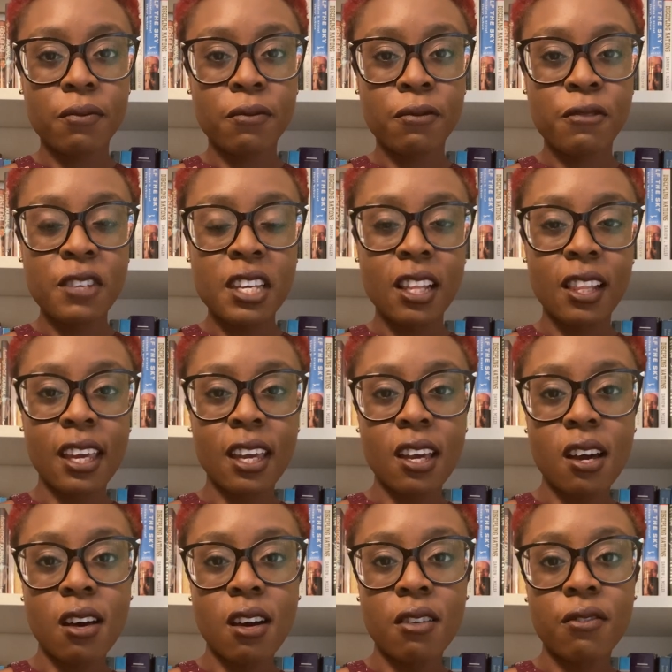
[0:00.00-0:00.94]
feeling
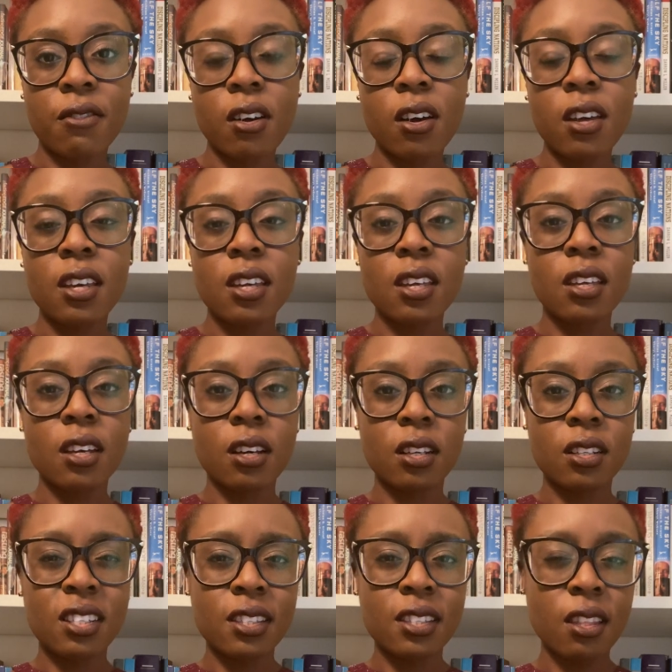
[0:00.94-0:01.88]
of,
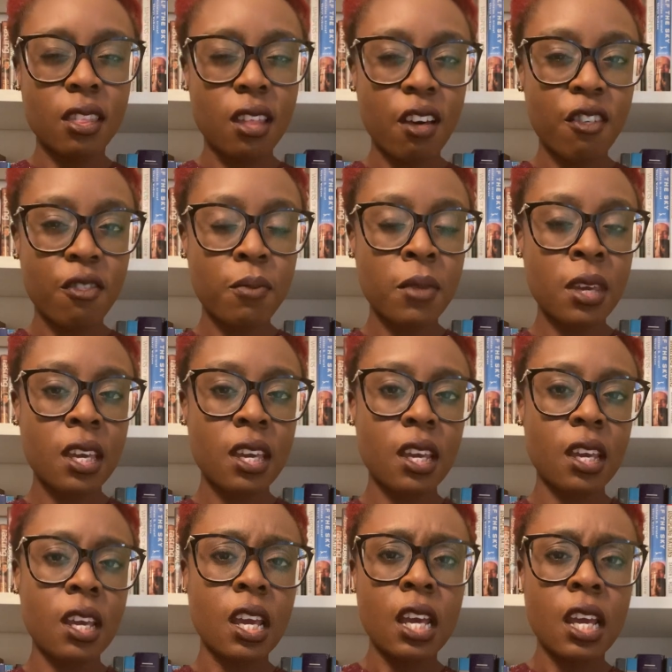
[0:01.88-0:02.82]
does he love me?